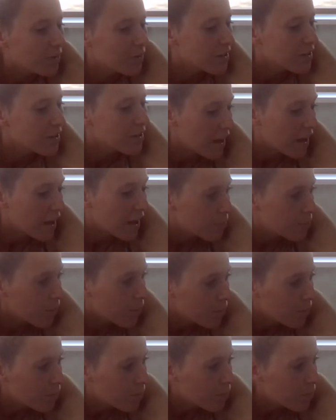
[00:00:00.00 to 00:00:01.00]
I wouldn't
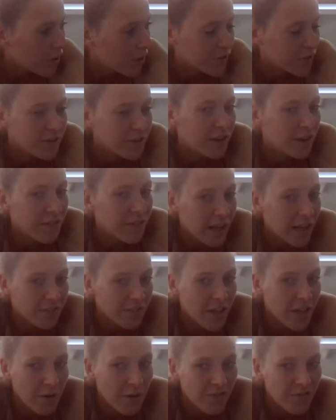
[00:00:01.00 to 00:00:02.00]
say positive
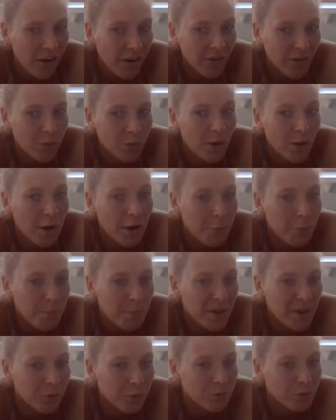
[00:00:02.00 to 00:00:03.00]
unless they're very
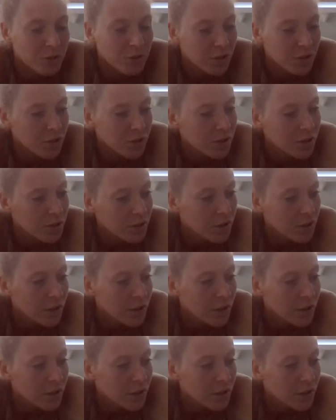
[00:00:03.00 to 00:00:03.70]
well built.